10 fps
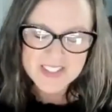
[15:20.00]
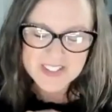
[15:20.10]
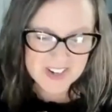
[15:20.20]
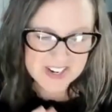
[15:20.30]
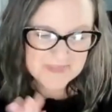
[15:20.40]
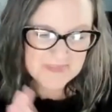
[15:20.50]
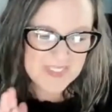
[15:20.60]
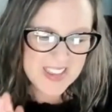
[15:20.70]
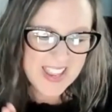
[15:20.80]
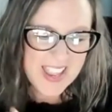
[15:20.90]
that's great.
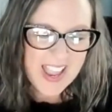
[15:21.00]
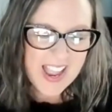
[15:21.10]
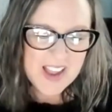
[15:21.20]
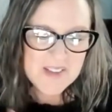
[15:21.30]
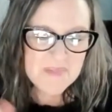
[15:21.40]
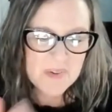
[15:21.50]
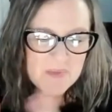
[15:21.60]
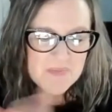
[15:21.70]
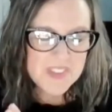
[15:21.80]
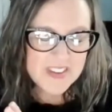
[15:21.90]
Um,
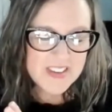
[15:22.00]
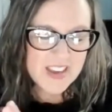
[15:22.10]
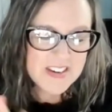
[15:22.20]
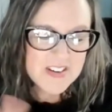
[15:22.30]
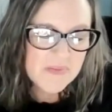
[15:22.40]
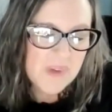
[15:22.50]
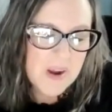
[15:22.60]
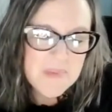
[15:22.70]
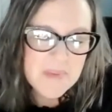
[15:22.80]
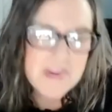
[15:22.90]
kind of to
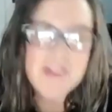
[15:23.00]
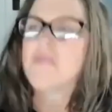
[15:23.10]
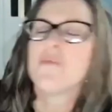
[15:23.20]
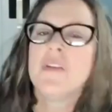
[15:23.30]
wrap up here,